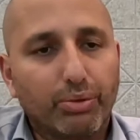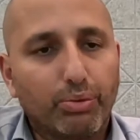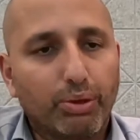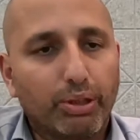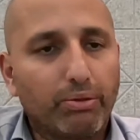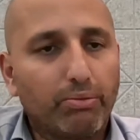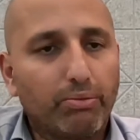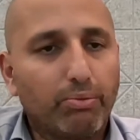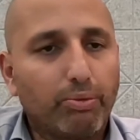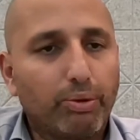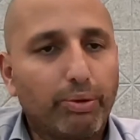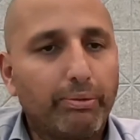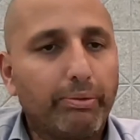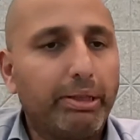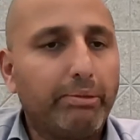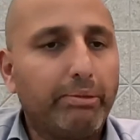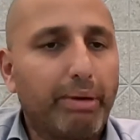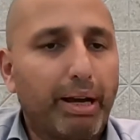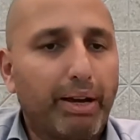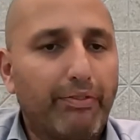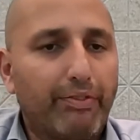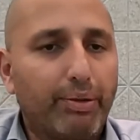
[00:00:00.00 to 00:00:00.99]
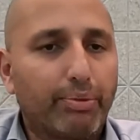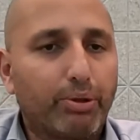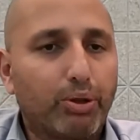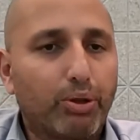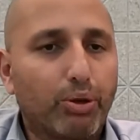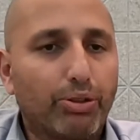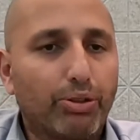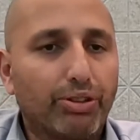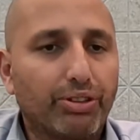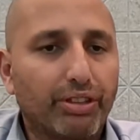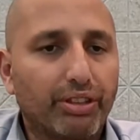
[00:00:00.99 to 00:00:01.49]
What we mean by flipped
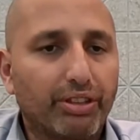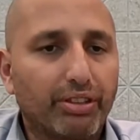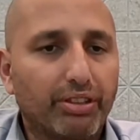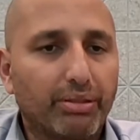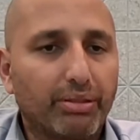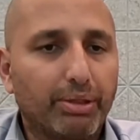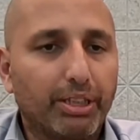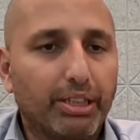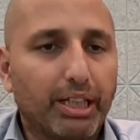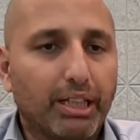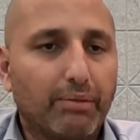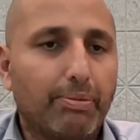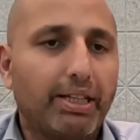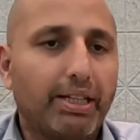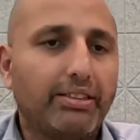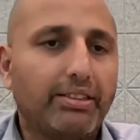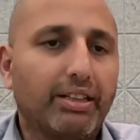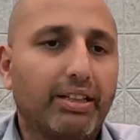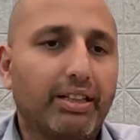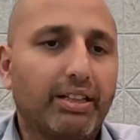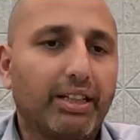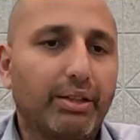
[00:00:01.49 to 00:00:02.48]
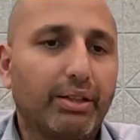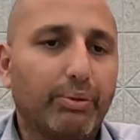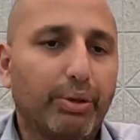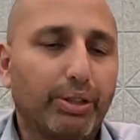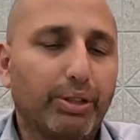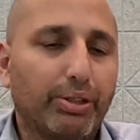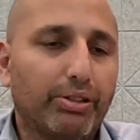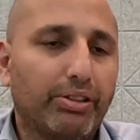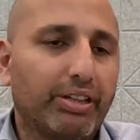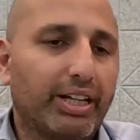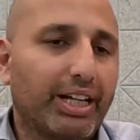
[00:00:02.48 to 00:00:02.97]
courses, it means that basically when
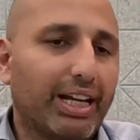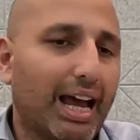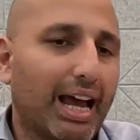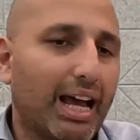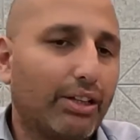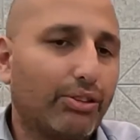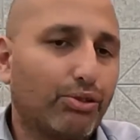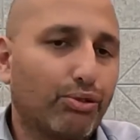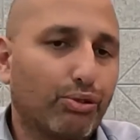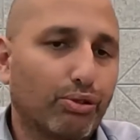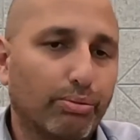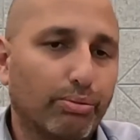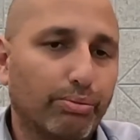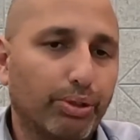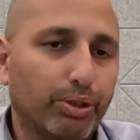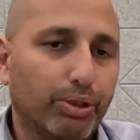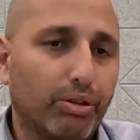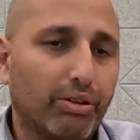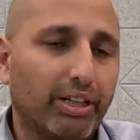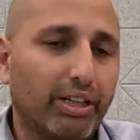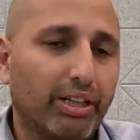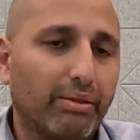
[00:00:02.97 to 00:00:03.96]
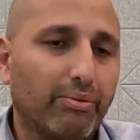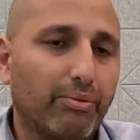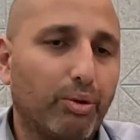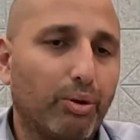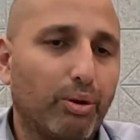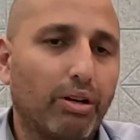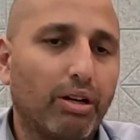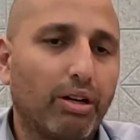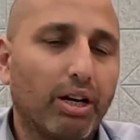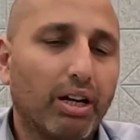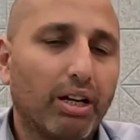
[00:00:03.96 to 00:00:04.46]
you're in the classroom, you don't
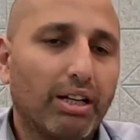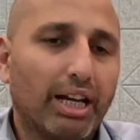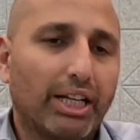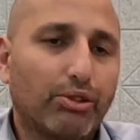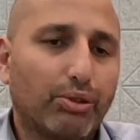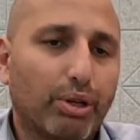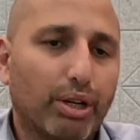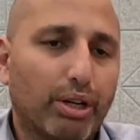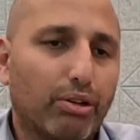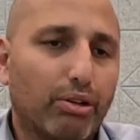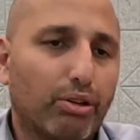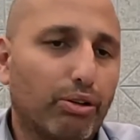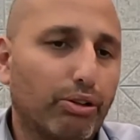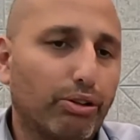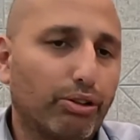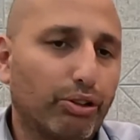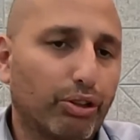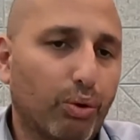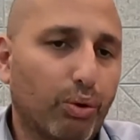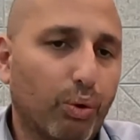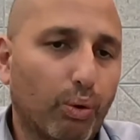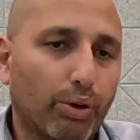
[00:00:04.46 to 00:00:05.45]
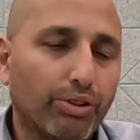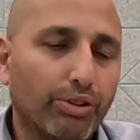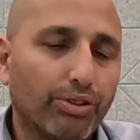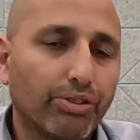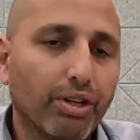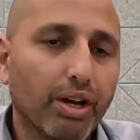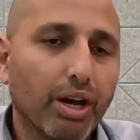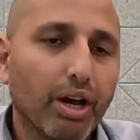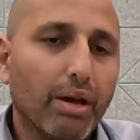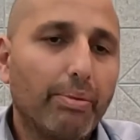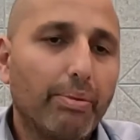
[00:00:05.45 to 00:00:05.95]
anymore like try to learn the course
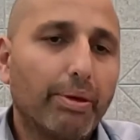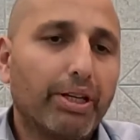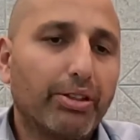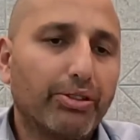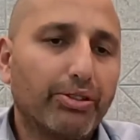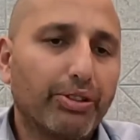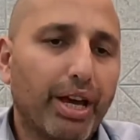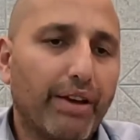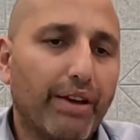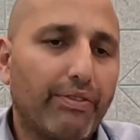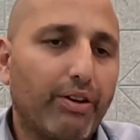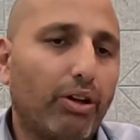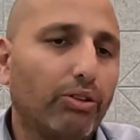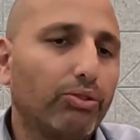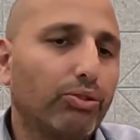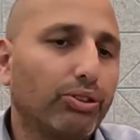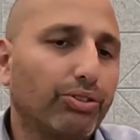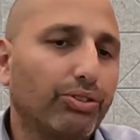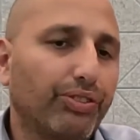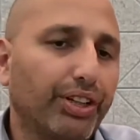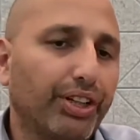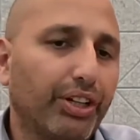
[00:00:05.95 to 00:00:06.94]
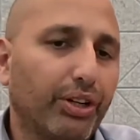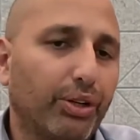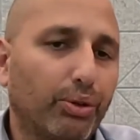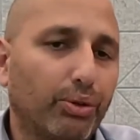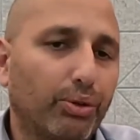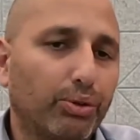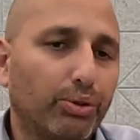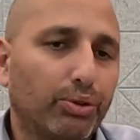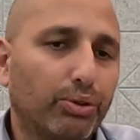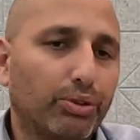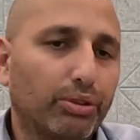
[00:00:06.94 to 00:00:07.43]
because you have all those
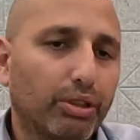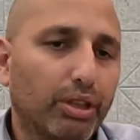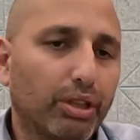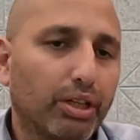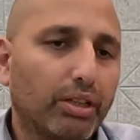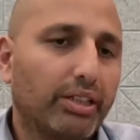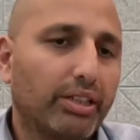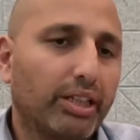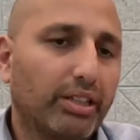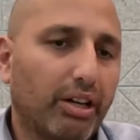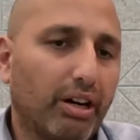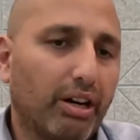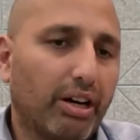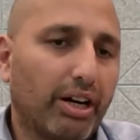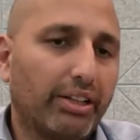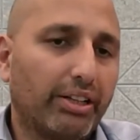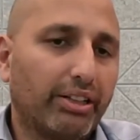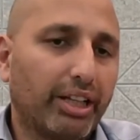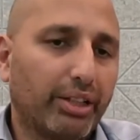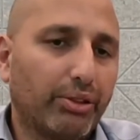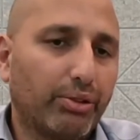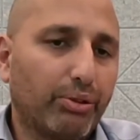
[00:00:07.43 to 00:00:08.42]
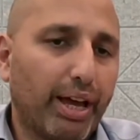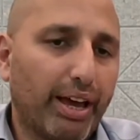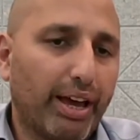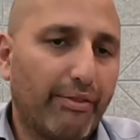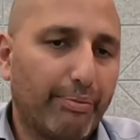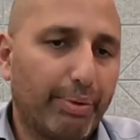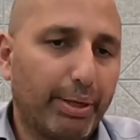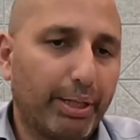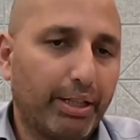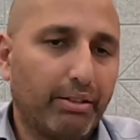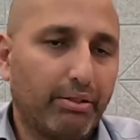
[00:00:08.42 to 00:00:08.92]
videos
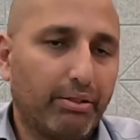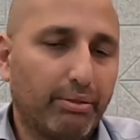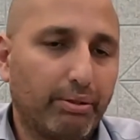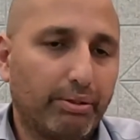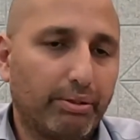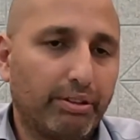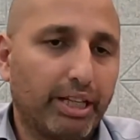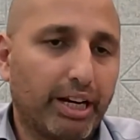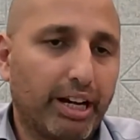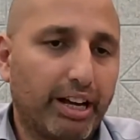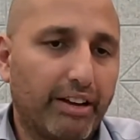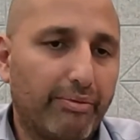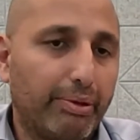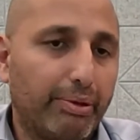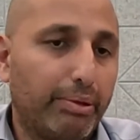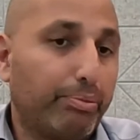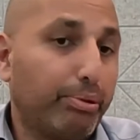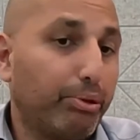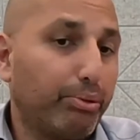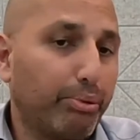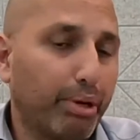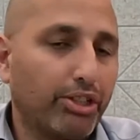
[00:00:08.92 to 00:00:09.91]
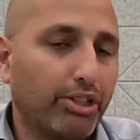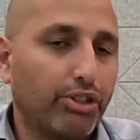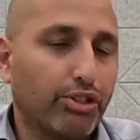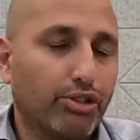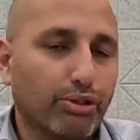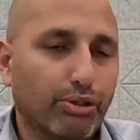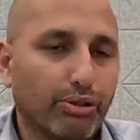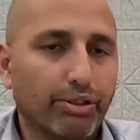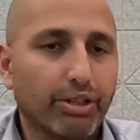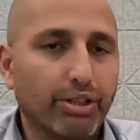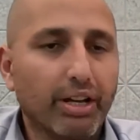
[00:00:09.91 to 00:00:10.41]
that have been
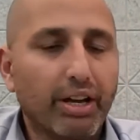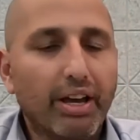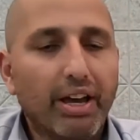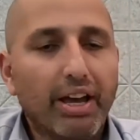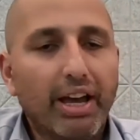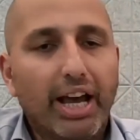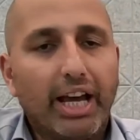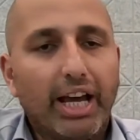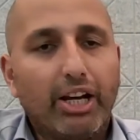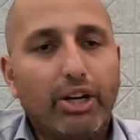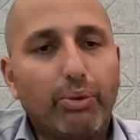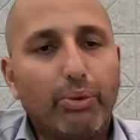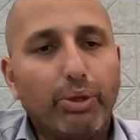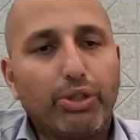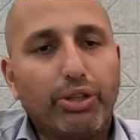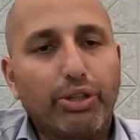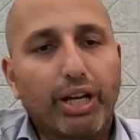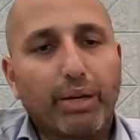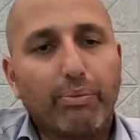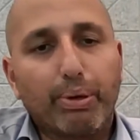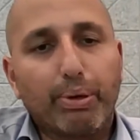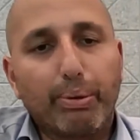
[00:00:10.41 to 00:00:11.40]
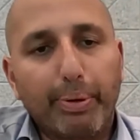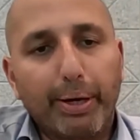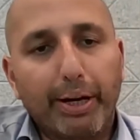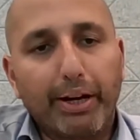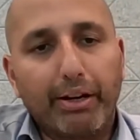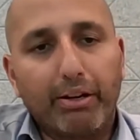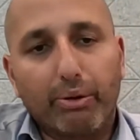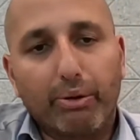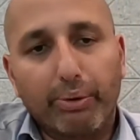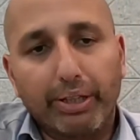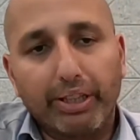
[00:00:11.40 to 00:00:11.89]
pre-registered and in which you can
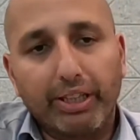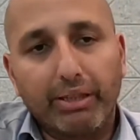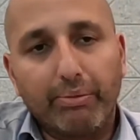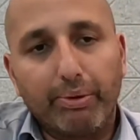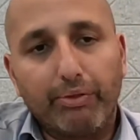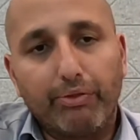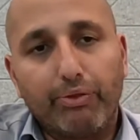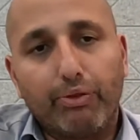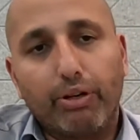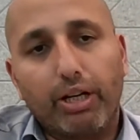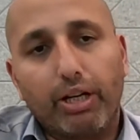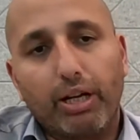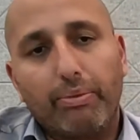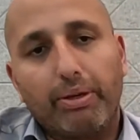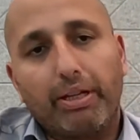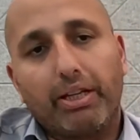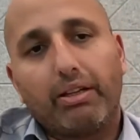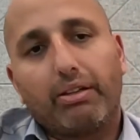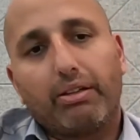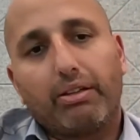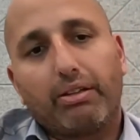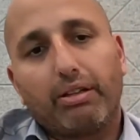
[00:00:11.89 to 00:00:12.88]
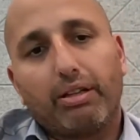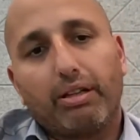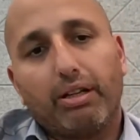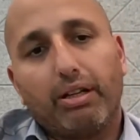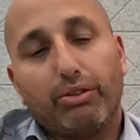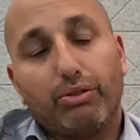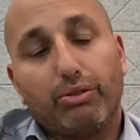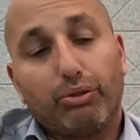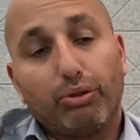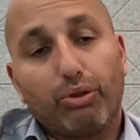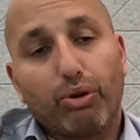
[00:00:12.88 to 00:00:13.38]
prepare already before coming
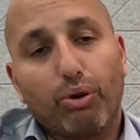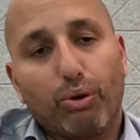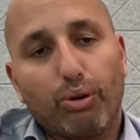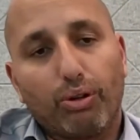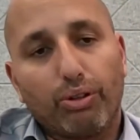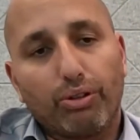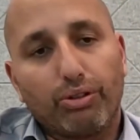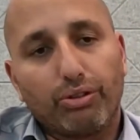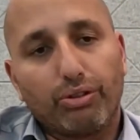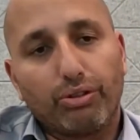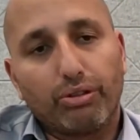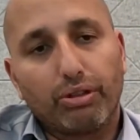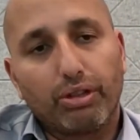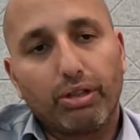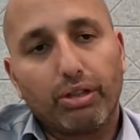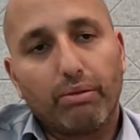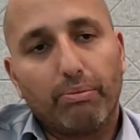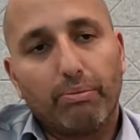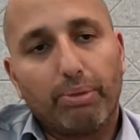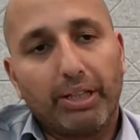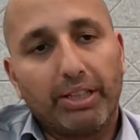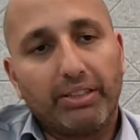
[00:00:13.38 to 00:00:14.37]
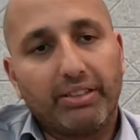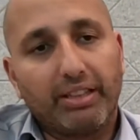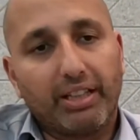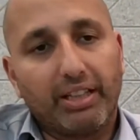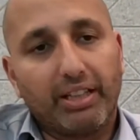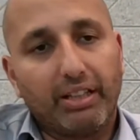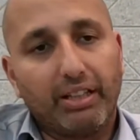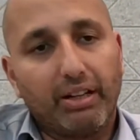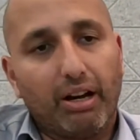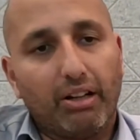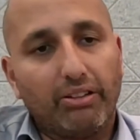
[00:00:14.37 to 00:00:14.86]
to the course,
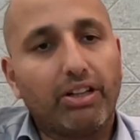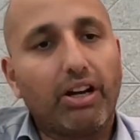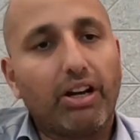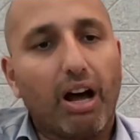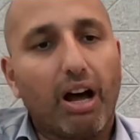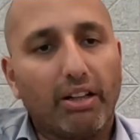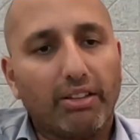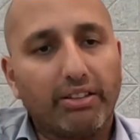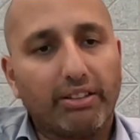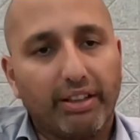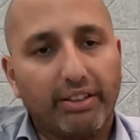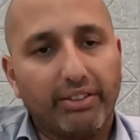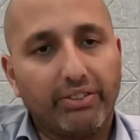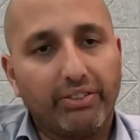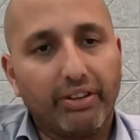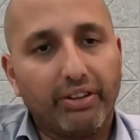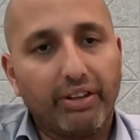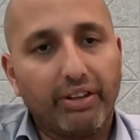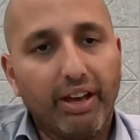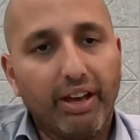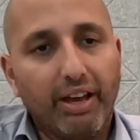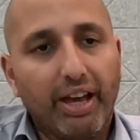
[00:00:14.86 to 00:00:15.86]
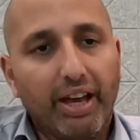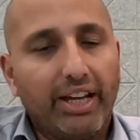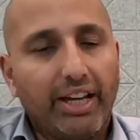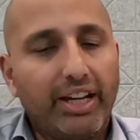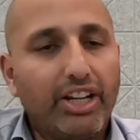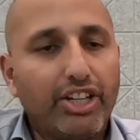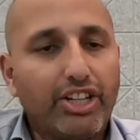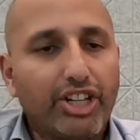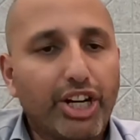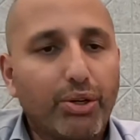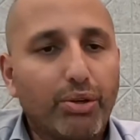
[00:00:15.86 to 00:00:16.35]
basically all the content. And
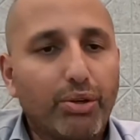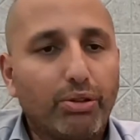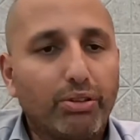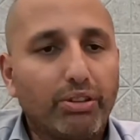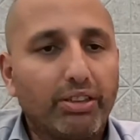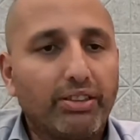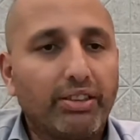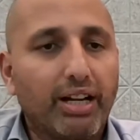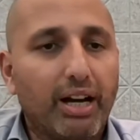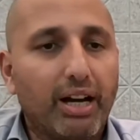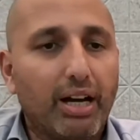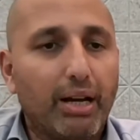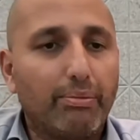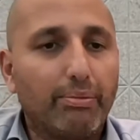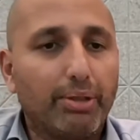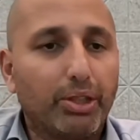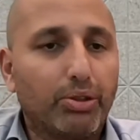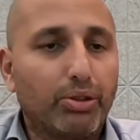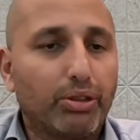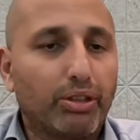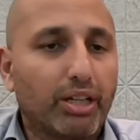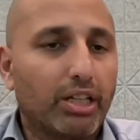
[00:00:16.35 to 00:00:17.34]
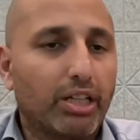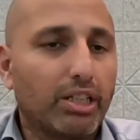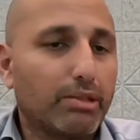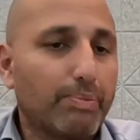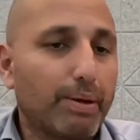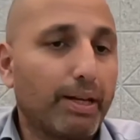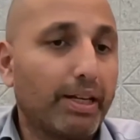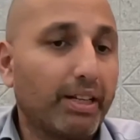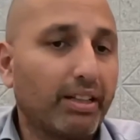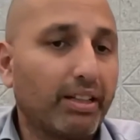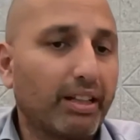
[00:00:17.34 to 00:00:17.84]
in general, the time that you're going to
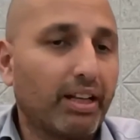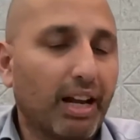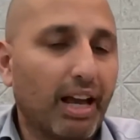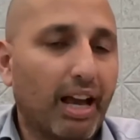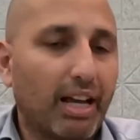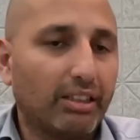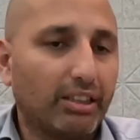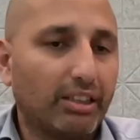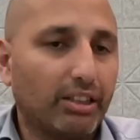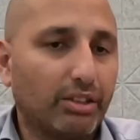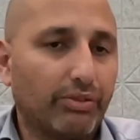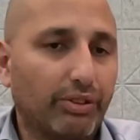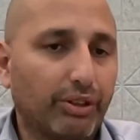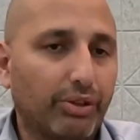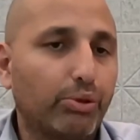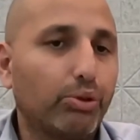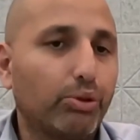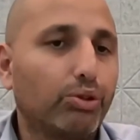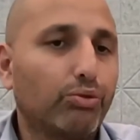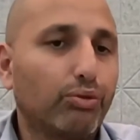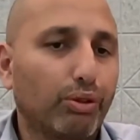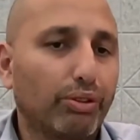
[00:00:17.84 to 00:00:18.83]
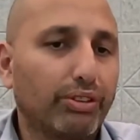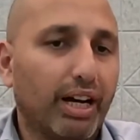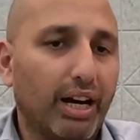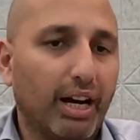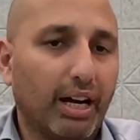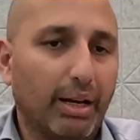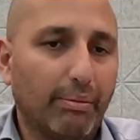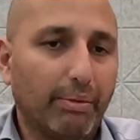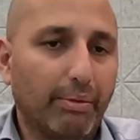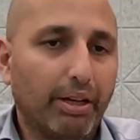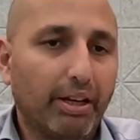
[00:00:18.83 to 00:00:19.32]
spend in the class is a very useful
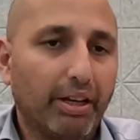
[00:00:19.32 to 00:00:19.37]
time.